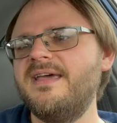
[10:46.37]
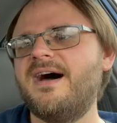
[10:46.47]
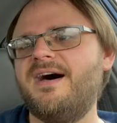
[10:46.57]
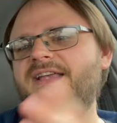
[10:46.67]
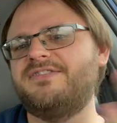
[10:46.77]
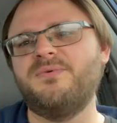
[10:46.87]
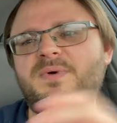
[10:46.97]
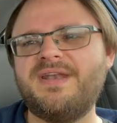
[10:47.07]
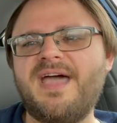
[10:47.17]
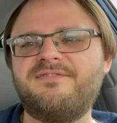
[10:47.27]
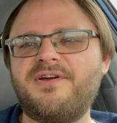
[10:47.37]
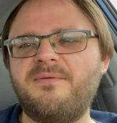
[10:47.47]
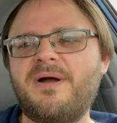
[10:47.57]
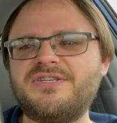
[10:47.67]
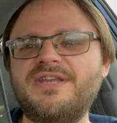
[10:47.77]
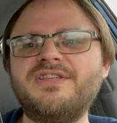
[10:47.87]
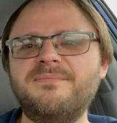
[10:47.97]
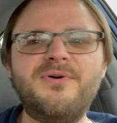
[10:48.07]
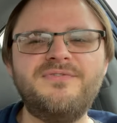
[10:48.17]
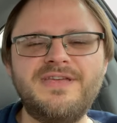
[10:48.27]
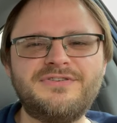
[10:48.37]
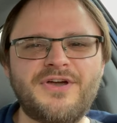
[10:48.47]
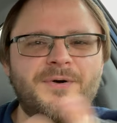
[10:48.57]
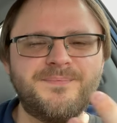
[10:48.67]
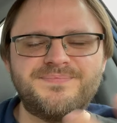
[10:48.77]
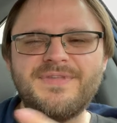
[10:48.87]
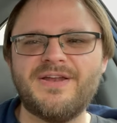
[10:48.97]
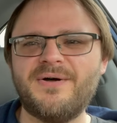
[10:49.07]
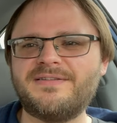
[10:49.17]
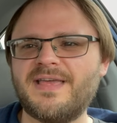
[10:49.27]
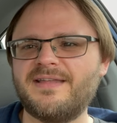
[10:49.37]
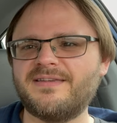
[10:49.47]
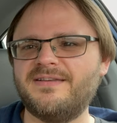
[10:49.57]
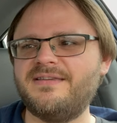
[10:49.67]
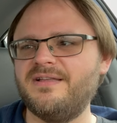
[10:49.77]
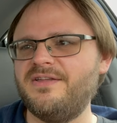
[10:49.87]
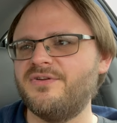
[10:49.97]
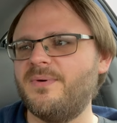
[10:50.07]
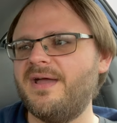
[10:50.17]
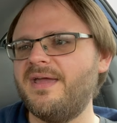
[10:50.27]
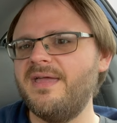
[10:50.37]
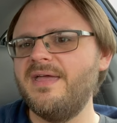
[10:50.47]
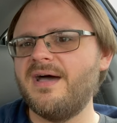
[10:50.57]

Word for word: Uh, I still wouldn't have very much into the movie. So, you know, it's, it's a good deal either way.